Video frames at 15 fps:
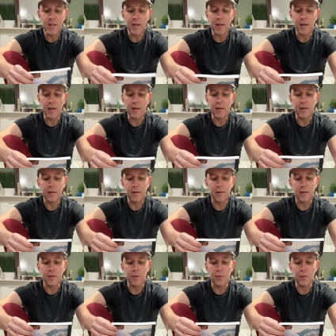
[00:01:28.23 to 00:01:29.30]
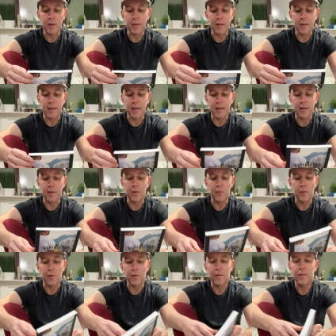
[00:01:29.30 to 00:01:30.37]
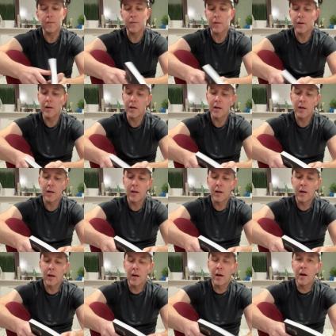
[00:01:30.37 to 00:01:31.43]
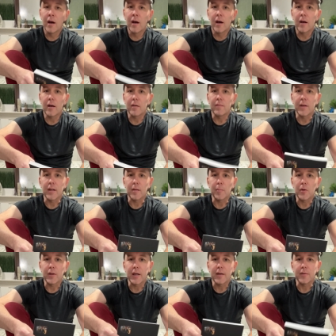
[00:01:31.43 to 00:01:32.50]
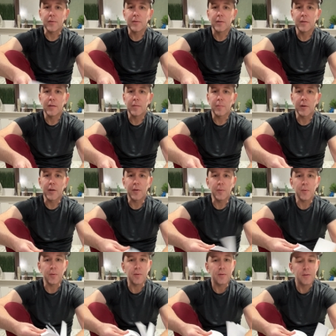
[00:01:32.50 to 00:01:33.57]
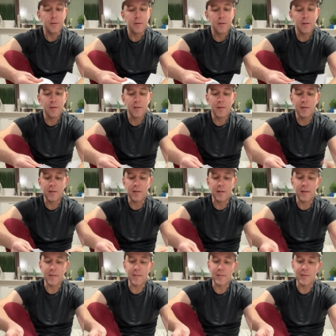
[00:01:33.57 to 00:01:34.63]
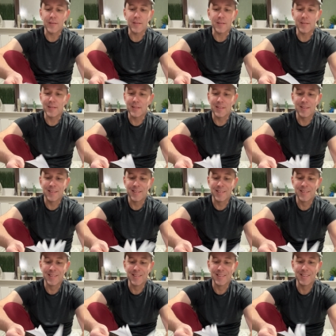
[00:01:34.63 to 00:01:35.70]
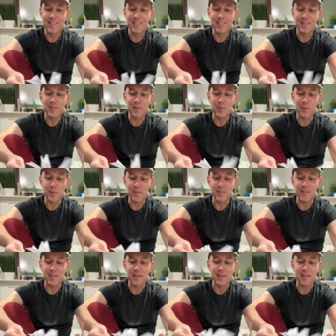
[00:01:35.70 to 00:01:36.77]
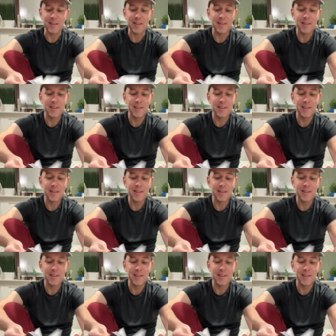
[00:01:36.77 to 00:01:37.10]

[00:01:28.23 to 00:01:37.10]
and you can get yours available now. It's pretty cool. It's just so cool seeing